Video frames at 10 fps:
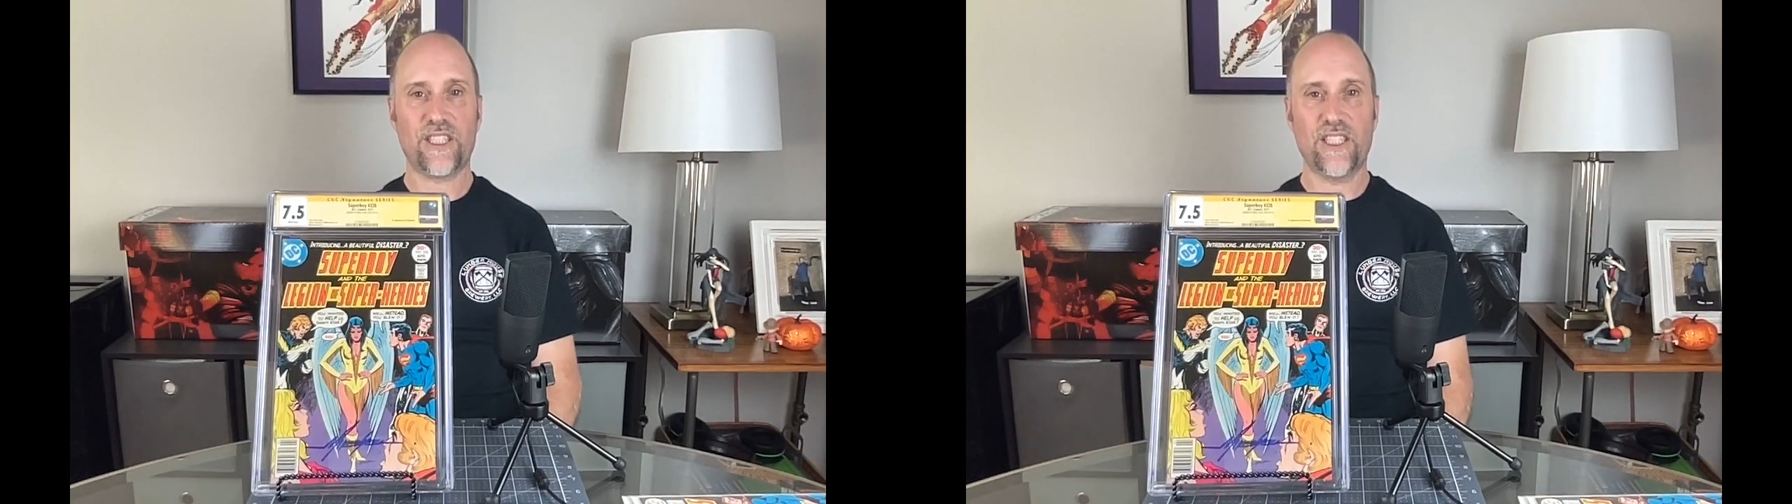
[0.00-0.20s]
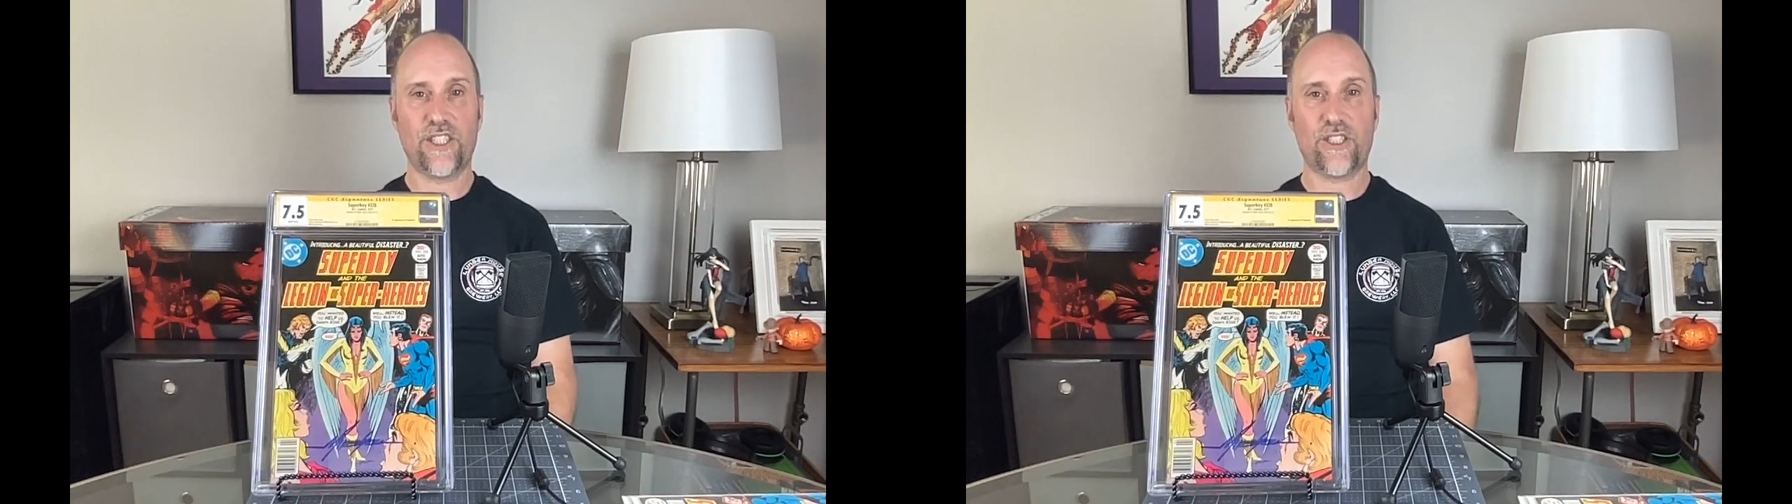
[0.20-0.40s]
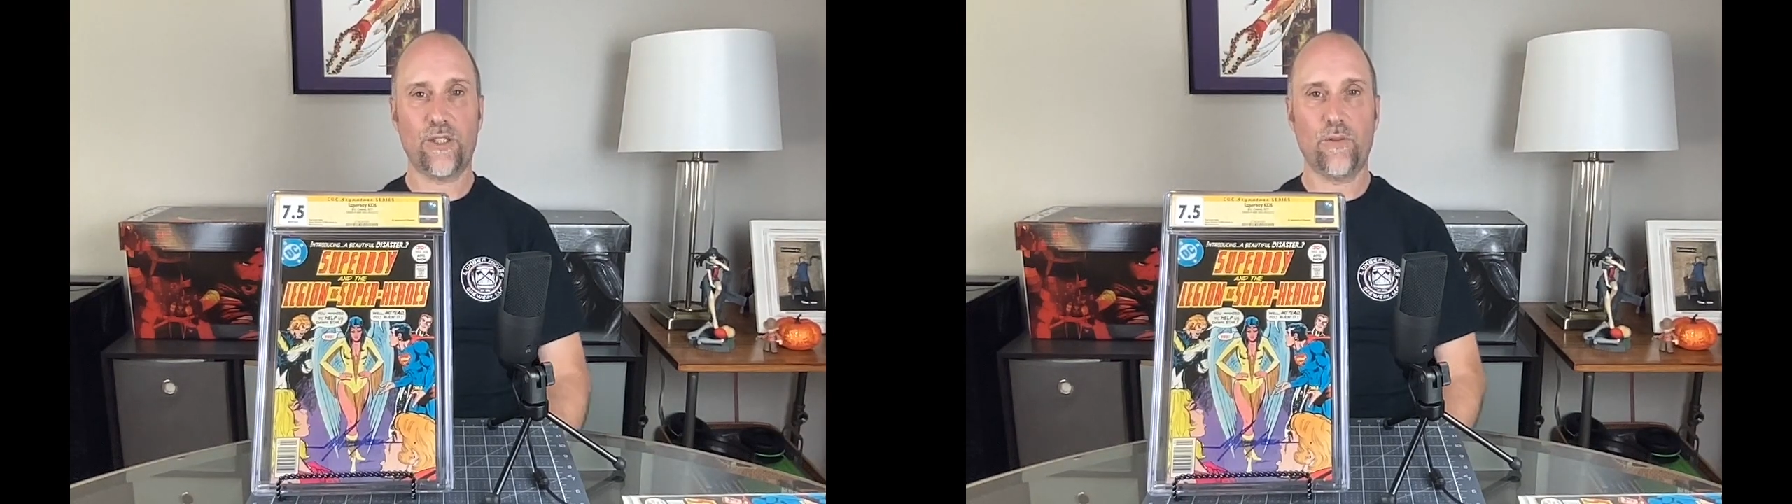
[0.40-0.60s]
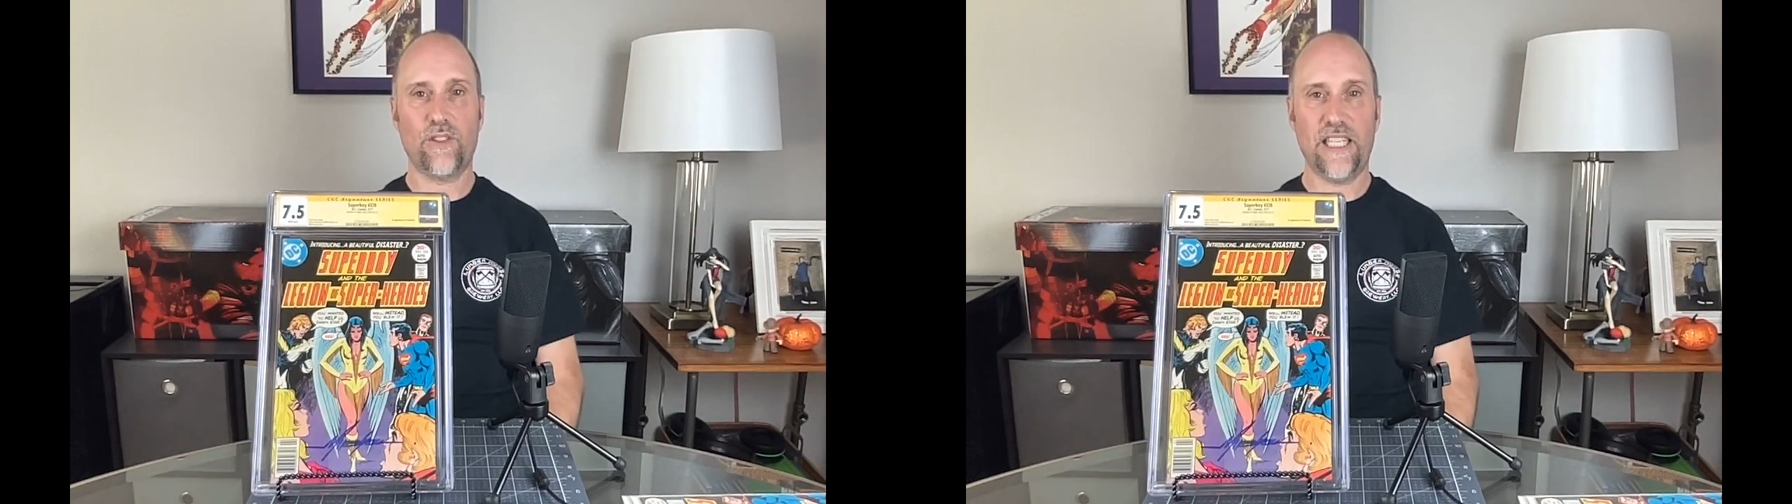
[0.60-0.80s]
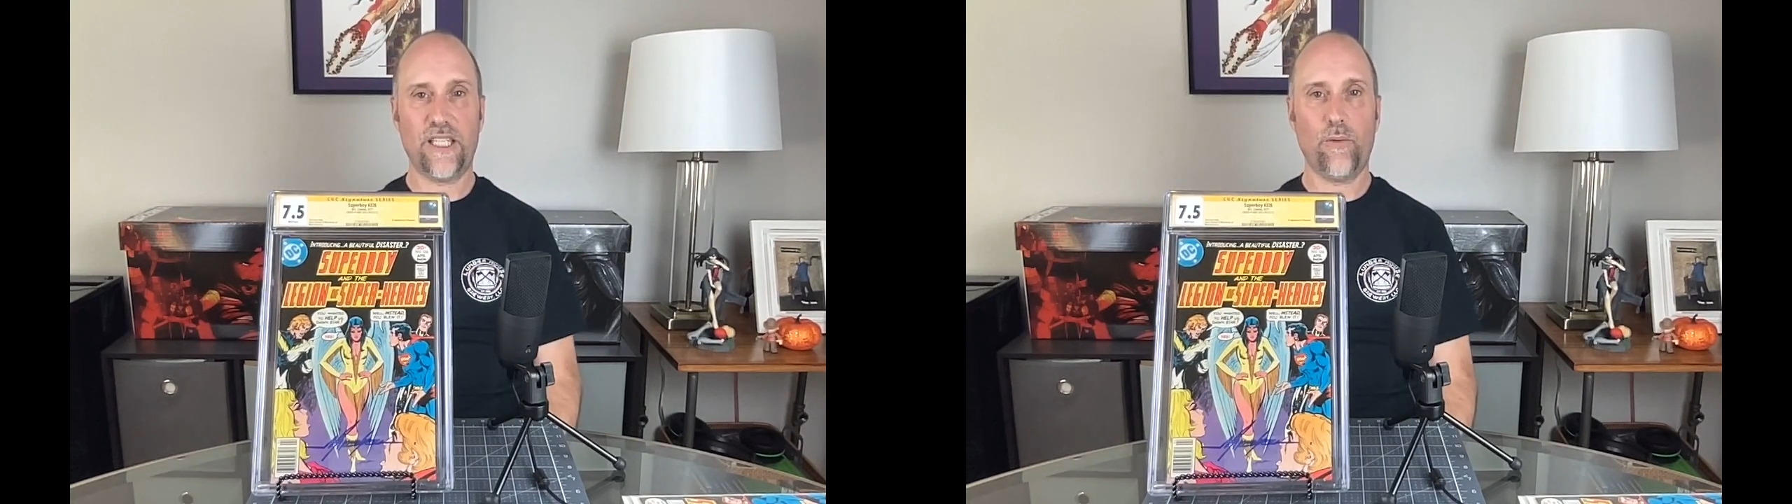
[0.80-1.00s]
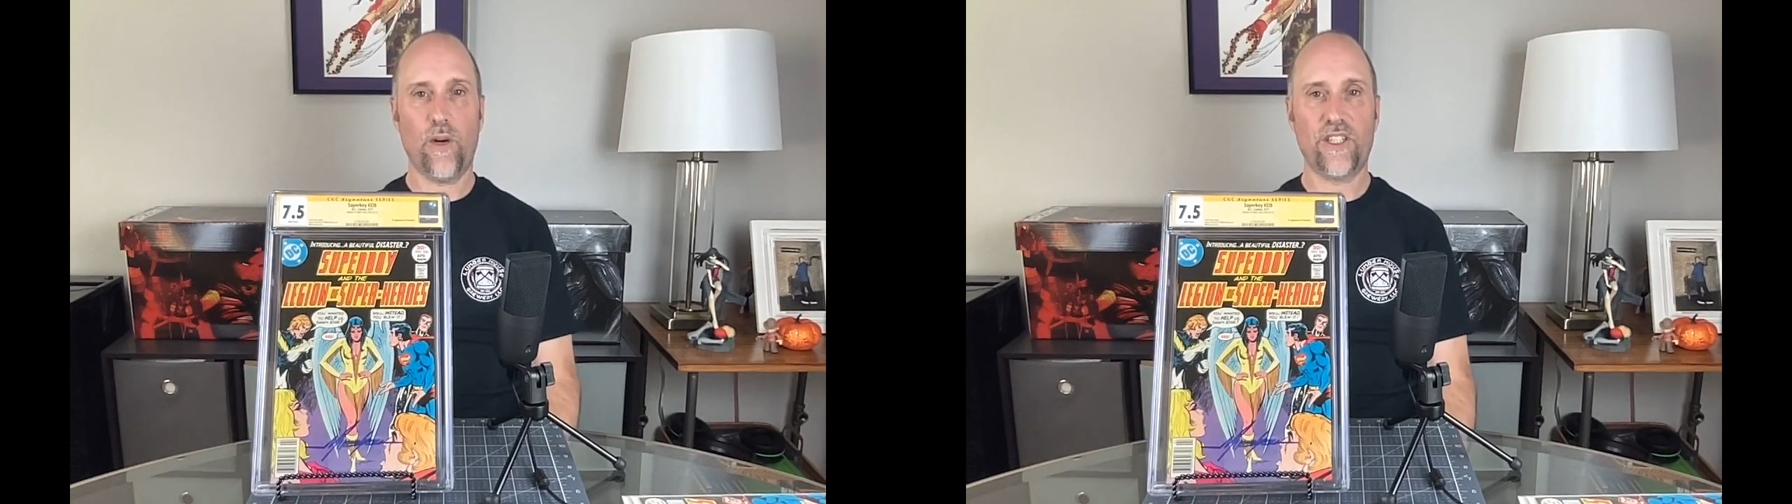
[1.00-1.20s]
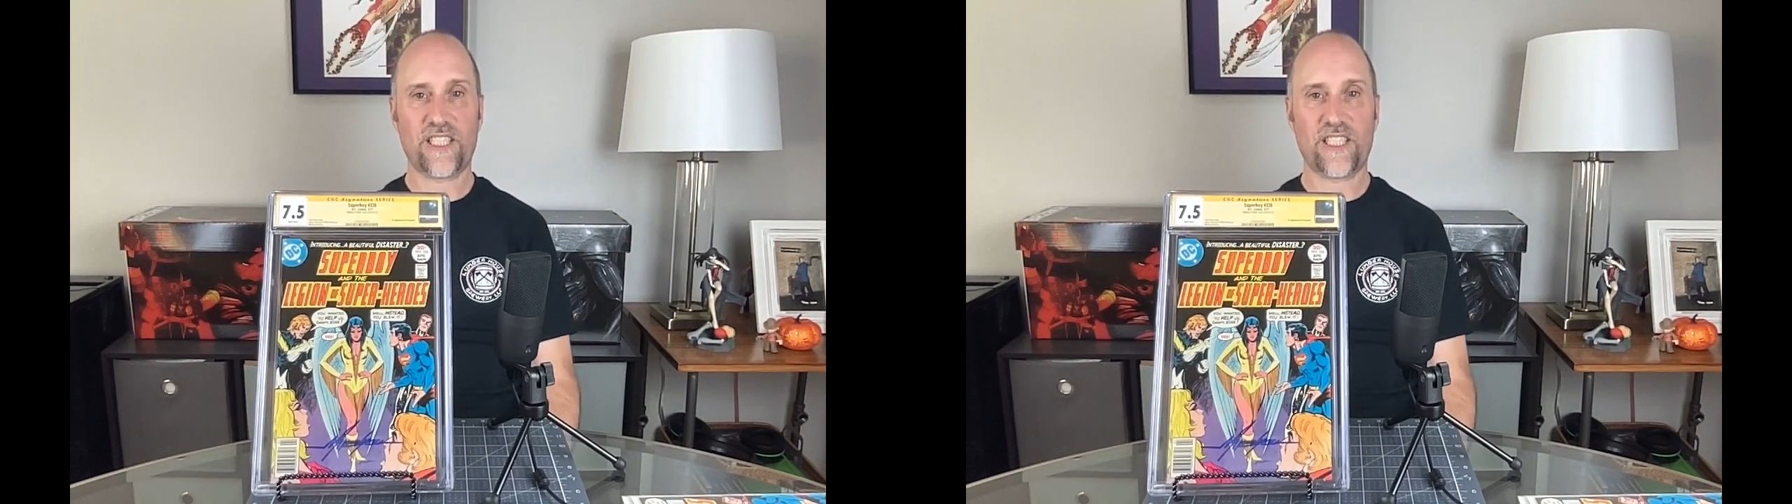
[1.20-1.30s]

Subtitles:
And the suit that he wears